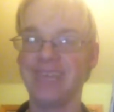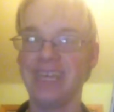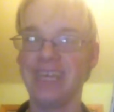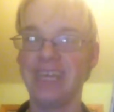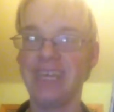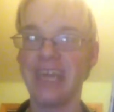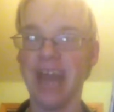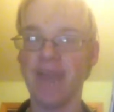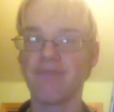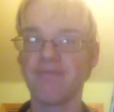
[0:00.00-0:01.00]

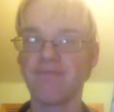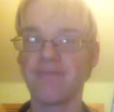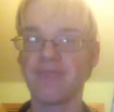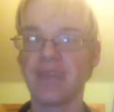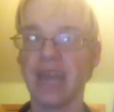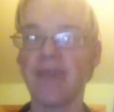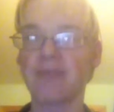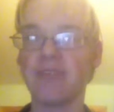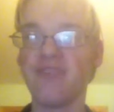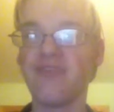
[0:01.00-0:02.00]
Yeah.
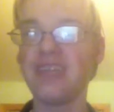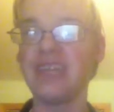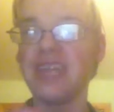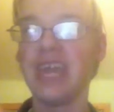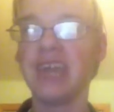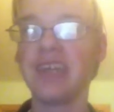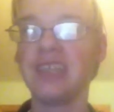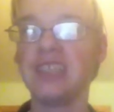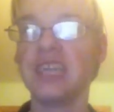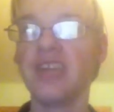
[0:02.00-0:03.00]
After you defeat the aliens, you